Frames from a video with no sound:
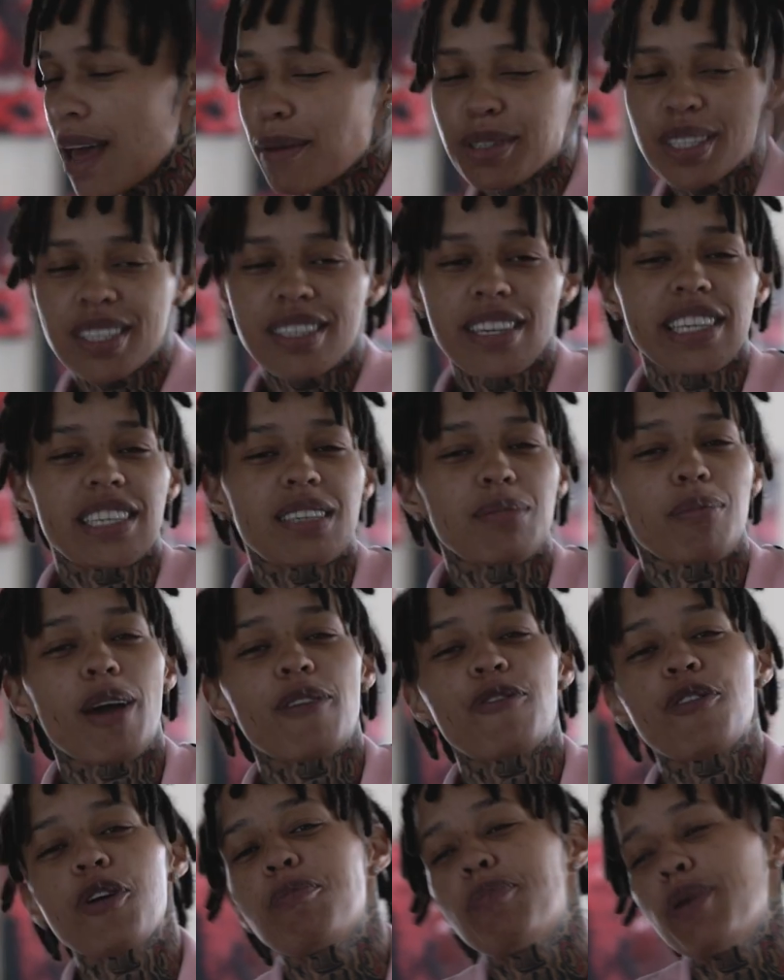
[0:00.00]
They be snitching
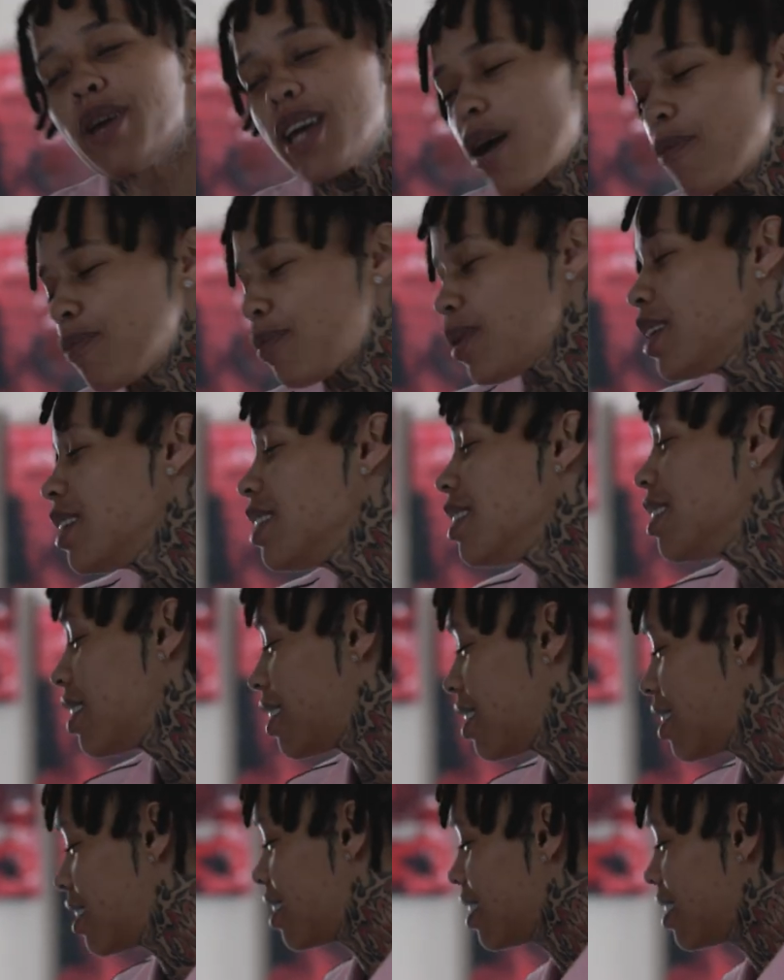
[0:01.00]
my free POP.